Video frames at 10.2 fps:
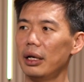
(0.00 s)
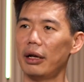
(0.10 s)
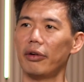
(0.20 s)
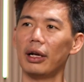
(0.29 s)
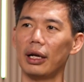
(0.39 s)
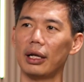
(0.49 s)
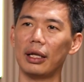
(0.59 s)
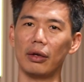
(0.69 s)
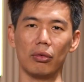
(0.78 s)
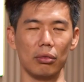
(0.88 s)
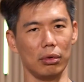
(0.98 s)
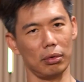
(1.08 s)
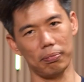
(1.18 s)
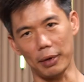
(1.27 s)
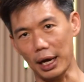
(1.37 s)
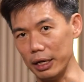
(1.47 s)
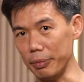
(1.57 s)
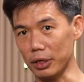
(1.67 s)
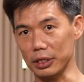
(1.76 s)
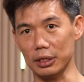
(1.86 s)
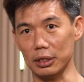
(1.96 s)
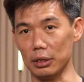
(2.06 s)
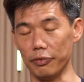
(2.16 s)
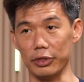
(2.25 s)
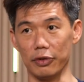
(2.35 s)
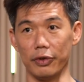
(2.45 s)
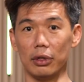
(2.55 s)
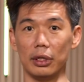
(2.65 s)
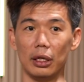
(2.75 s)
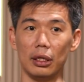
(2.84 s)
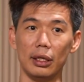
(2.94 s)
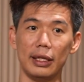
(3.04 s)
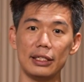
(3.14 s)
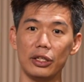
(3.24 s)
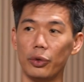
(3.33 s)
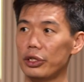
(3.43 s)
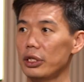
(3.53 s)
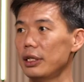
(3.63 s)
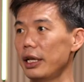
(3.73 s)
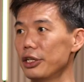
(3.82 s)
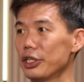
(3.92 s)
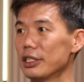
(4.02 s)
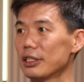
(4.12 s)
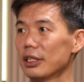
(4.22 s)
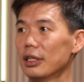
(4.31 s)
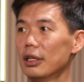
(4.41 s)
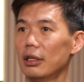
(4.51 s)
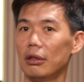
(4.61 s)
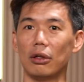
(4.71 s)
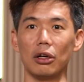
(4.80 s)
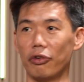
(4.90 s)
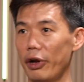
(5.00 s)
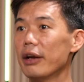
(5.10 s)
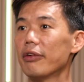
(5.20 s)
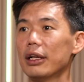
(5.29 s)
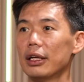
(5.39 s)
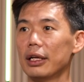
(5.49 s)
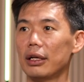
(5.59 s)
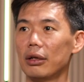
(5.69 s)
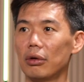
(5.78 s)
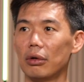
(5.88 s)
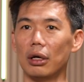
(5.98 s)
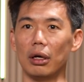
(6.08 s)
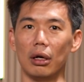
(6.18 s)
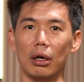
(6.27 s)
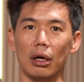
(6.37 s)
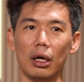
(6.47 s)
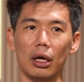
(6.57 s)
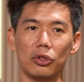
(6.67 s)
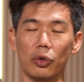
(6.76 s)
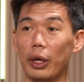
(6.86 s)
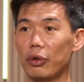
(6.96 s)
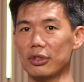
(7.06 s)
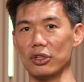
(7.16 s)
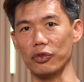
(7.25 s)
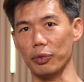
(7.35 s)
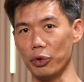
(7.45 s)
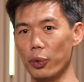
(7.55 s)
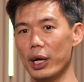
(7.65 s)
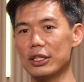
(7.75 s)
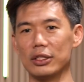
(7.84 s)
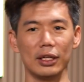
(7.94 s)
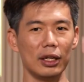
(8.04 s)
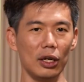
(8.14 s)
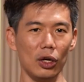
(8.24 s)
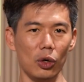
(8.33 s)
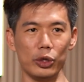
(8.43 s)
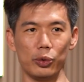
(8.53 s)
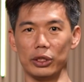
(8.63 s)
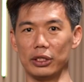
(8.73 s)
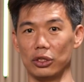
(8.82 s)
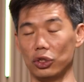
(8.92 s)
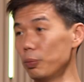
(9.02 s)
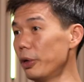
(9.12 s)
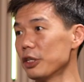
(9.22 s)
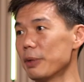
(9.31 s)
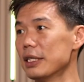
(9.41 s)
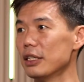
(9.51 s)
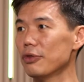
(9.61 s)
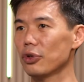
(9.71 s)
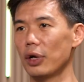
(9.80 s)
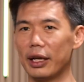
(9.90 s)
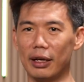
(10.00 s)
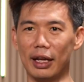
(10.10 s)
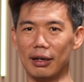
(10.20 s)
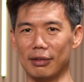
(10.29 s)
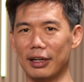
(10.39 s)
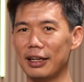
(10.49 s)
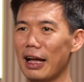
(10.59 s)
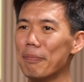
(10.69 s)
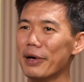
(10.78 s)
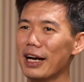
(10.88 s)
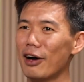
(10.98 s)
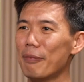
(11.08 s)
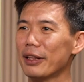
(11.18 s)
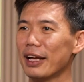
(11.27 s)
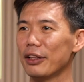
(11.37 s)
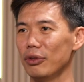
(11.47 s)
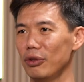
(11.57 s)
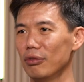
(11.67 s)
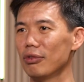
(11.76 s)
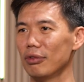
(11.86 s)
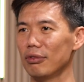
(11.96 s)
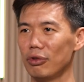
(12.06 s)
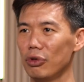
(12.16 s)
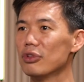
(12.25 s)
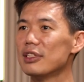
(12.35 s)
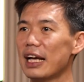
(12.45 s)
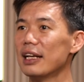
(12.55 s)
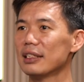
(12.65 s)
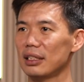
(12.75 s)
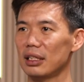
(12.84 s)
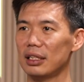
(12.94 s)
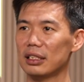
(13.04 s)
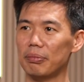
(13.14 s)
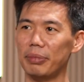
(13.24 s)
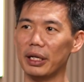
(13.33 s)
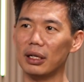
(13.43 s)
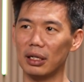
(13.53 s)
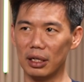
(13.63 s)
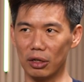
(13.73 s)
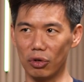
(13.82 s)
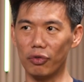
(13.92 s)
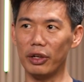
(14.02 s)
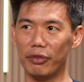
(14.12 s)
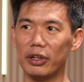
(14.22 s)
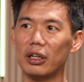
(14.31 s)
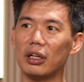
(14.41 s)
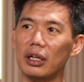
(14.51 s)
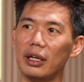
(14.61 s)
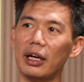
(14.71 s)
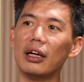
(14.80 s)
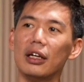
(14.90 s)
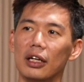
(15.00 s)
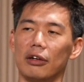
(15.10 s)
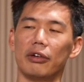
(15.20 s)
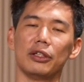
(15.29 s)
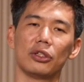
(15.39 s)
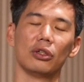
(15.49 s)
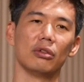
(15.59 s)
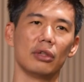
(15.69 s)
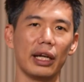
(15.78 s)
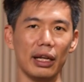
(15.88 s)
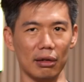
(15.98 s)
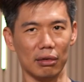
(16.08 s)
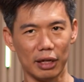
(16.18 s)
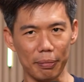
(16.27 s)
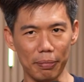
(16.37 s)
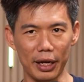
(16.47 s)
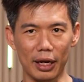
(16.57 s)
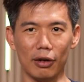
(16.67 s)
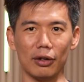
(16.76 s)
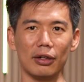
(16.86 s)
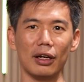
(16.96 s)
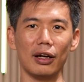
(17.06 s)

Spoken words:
in there, right? Like I think partly because first of all the debt situation in Asia is not great, right? Like so we had to source from US, which was super expensive. So again, that dampened our appetite to use debt as a big growth lever in there, right? So again, that played in